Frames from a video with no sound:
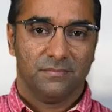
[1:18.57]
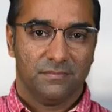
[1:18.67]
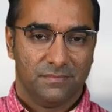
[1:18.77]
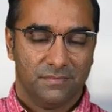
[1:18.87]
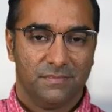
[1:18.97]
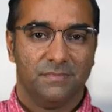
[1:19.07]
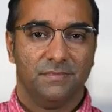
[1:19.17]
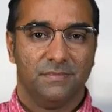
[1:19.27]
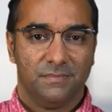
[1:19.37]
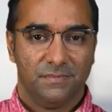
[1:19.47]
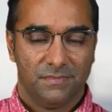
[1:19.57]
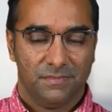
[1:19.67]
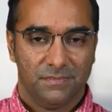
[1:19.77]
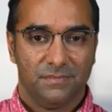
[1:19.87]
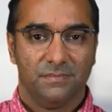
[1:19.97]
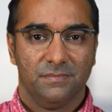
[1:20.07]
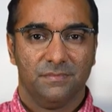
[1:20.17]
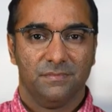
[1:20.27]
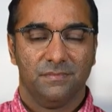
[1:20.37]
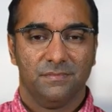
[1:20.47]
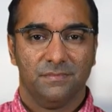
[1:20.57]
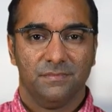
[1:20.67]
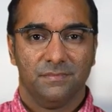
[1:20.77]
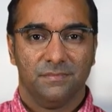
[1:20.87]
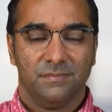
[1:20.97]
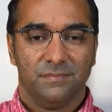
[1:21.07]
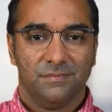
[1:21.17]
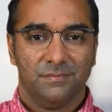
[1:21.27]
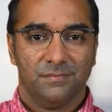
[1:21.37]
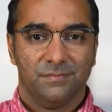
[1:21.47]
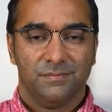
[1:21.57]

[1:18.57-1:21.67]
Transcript: No words are spoken by the person on screen.